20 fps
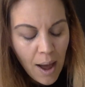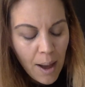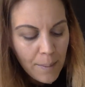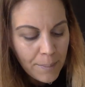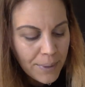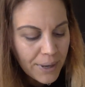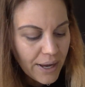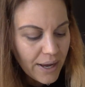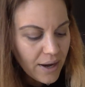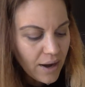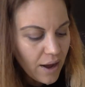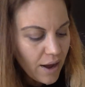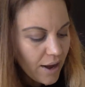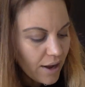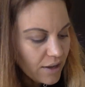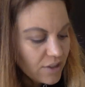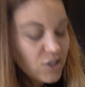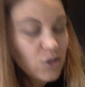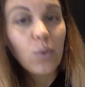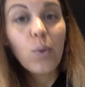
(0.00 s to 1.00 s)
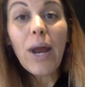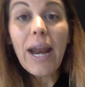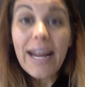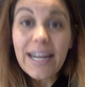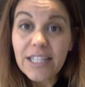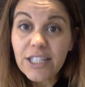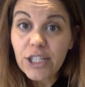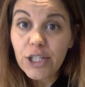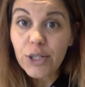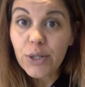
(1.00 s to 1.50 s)
But so what I
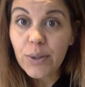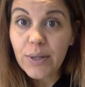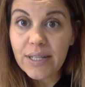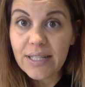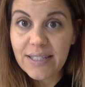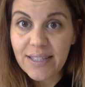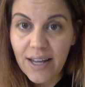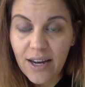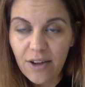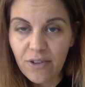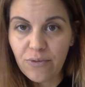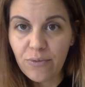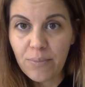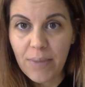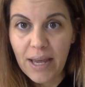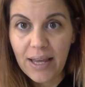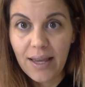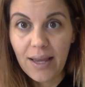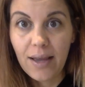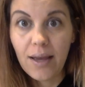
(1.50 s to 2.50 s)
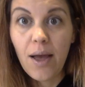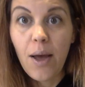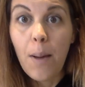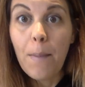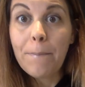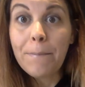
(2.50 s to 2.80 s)
do, instead of making